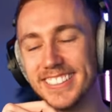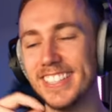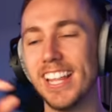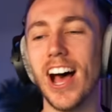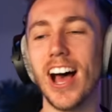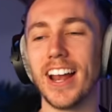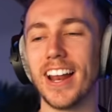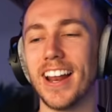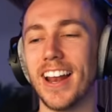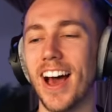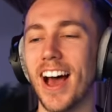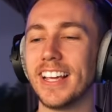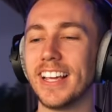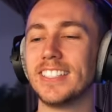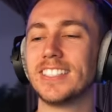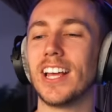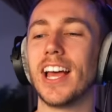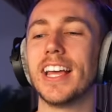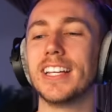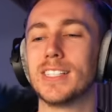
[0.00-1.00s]
No.
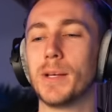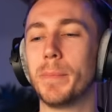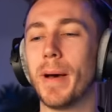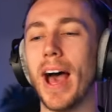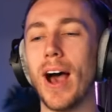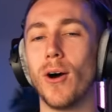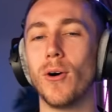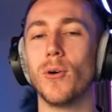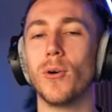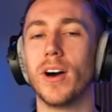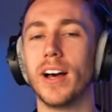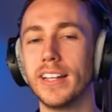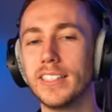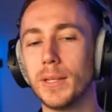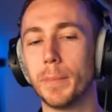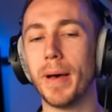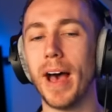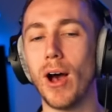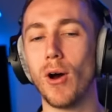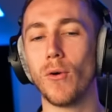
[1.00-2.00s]
He's a battle
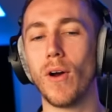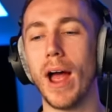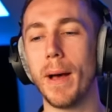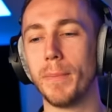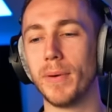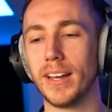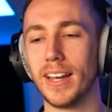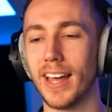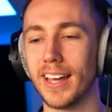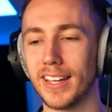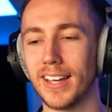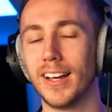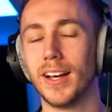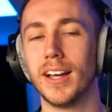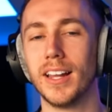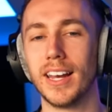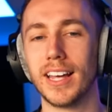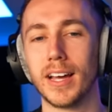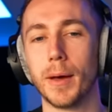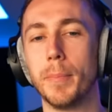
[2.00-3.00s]
rapper like
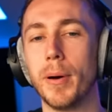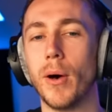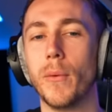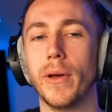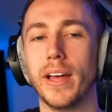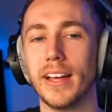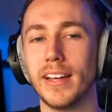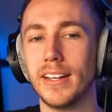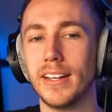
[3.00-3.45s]
a poet.